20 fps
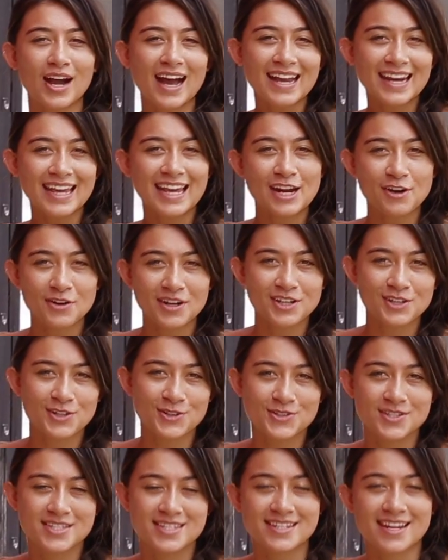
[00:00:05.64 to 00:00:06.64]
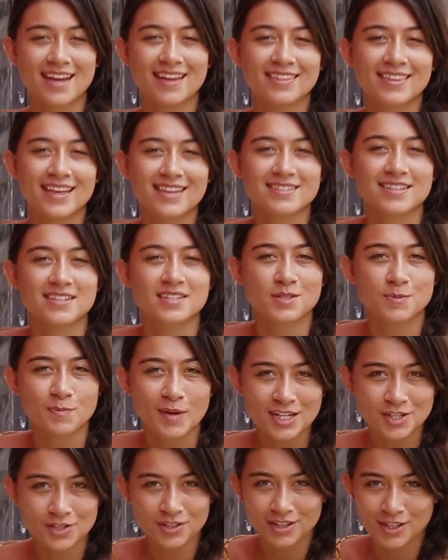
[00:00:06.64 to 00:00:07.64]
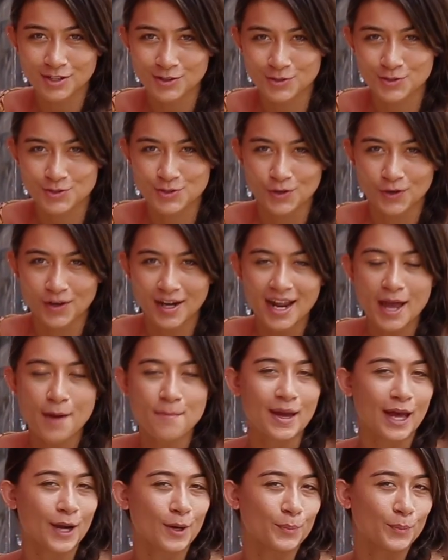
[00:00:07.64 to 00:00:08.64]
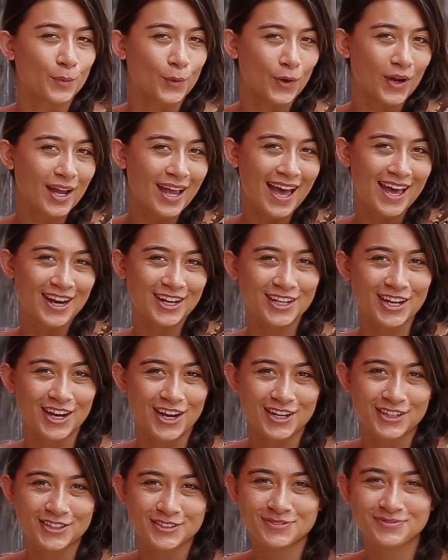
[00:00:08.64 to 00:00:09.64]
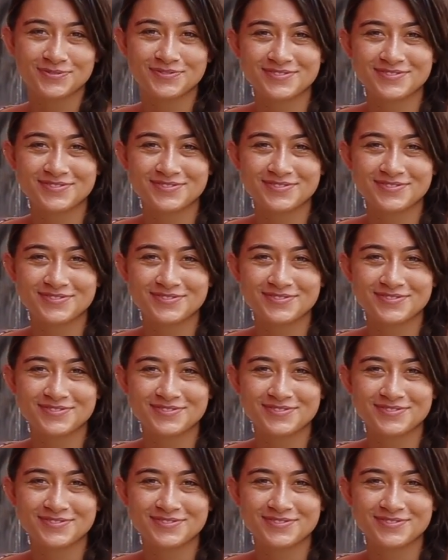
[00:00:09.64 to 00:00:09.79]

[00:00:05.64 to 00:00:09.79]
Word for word: Right here in Newstead, there's a special little story about a boy and a girl.